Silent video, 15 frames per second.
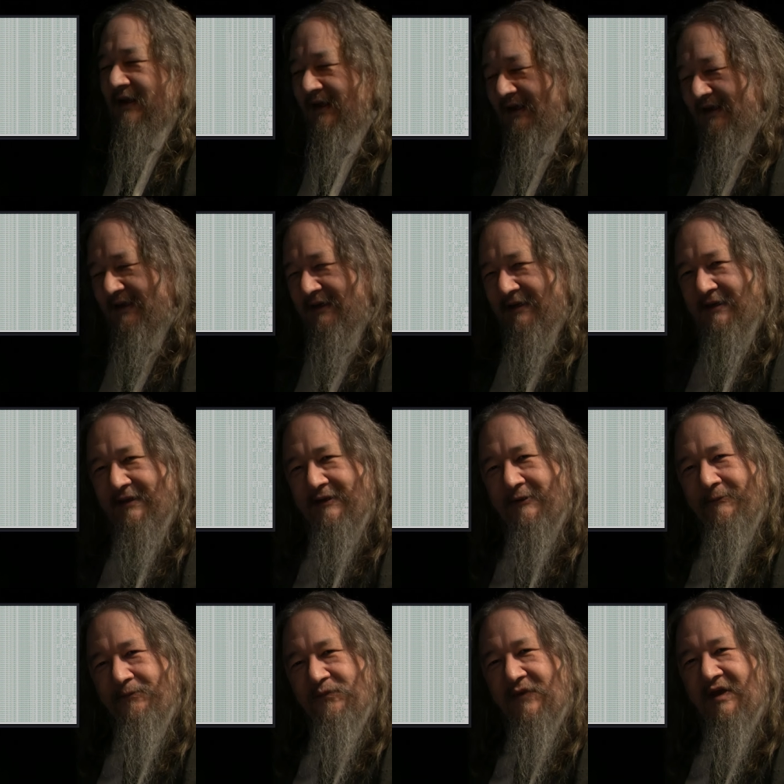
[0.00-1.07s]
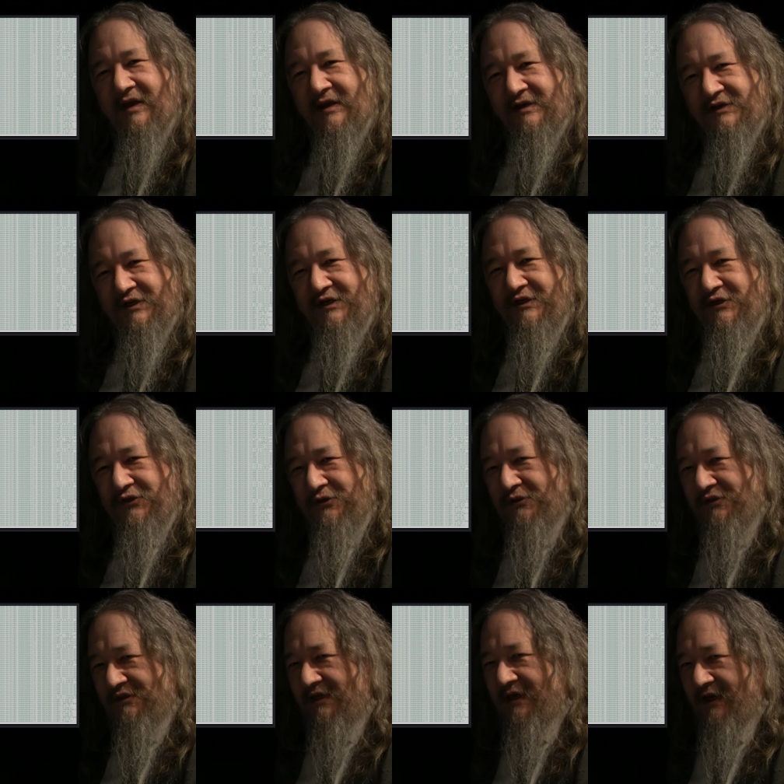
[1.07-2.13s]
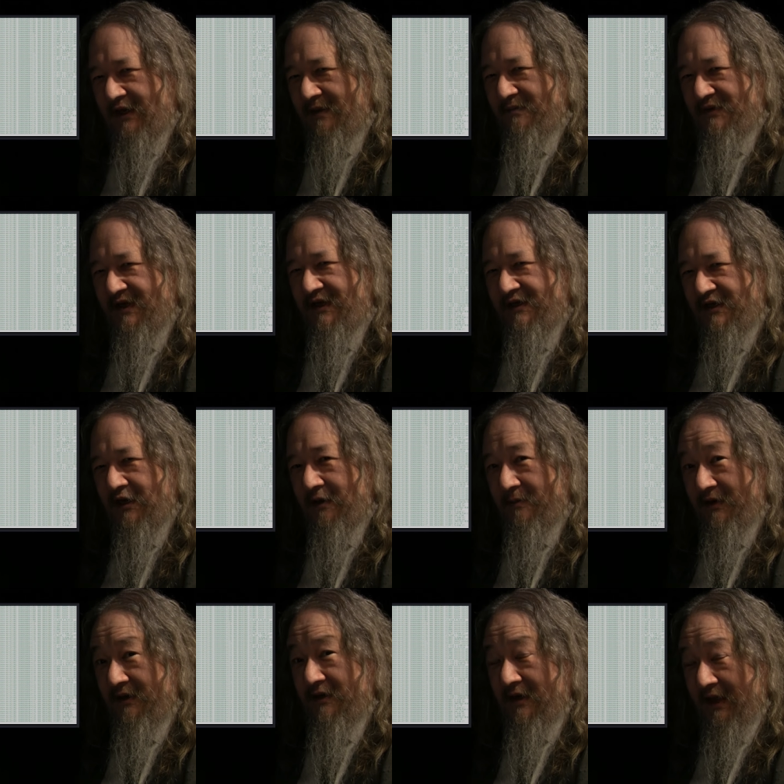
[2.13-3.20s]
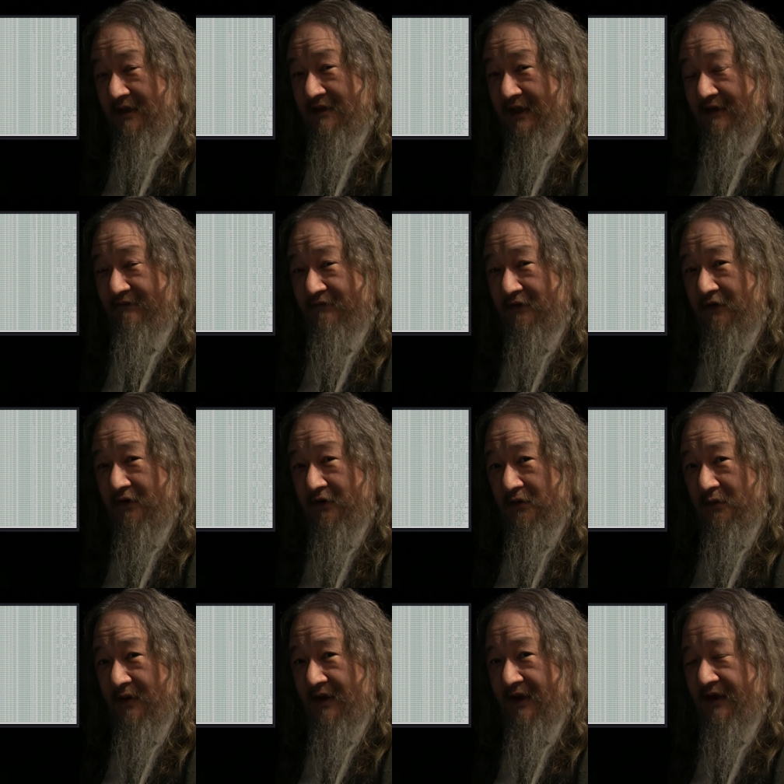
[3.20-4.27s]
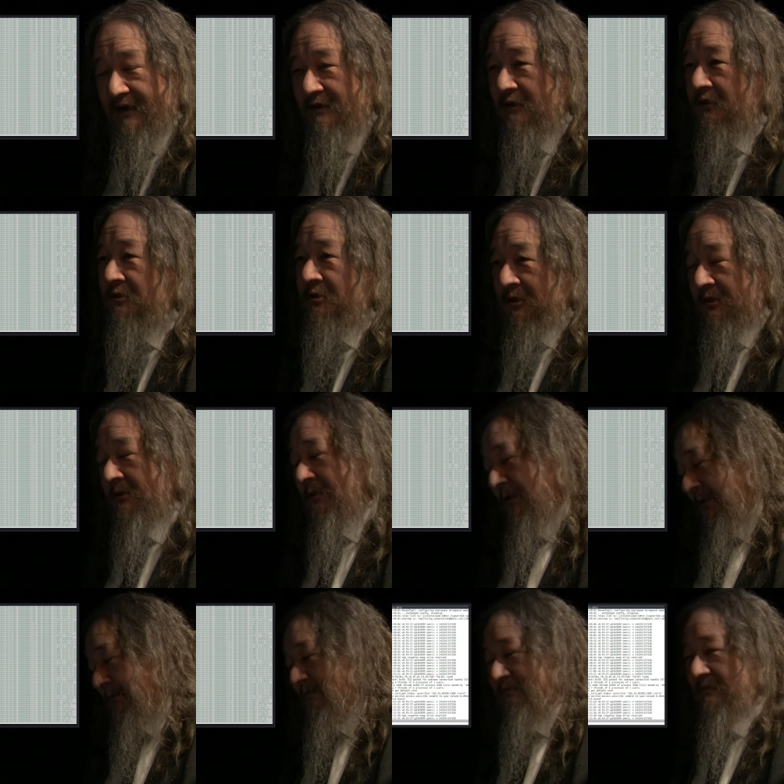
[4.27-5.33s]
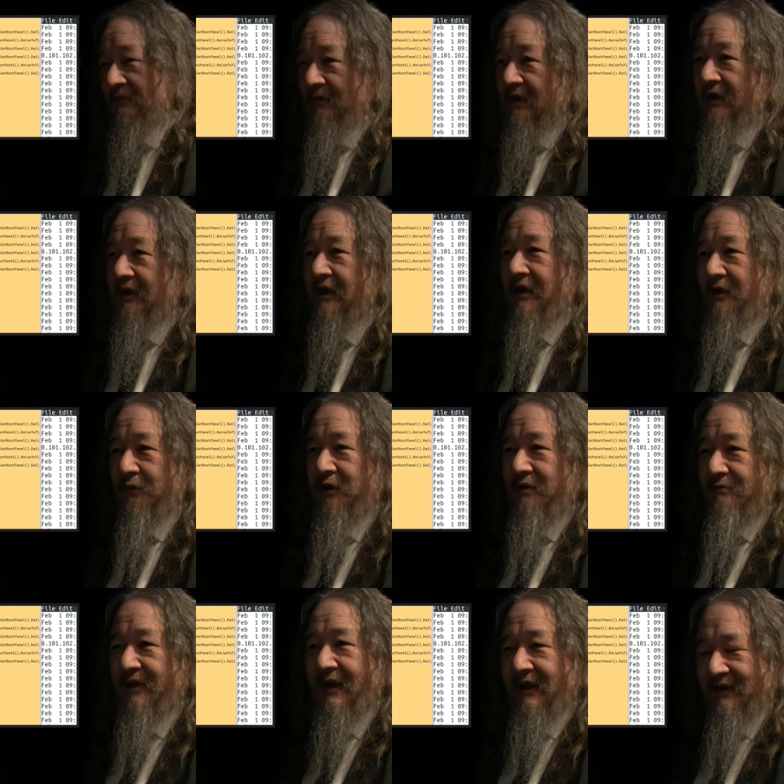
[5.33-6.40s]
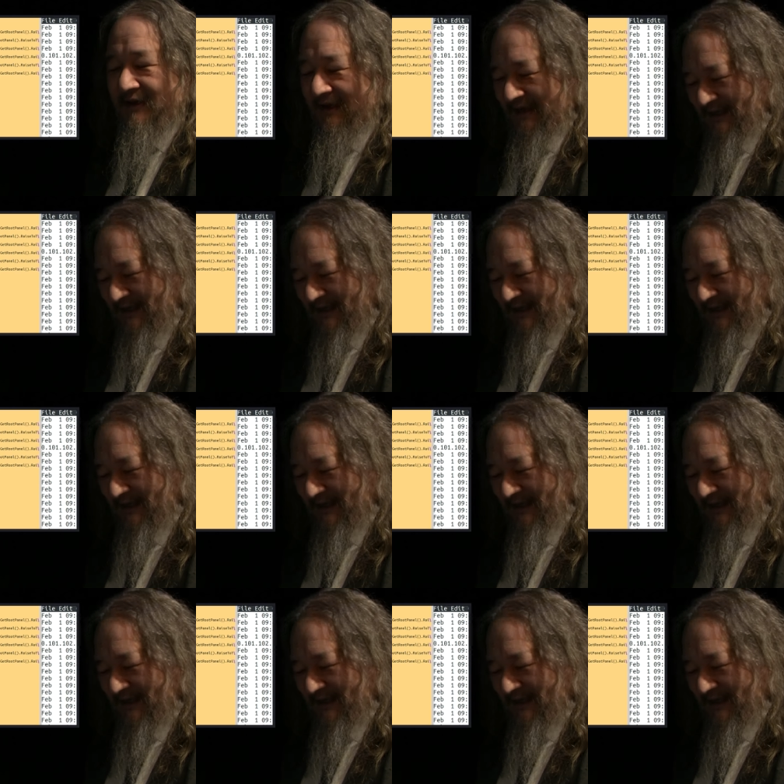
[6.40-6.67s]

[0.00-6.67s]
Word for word: a T2sday update coming, not that far away. I went back and I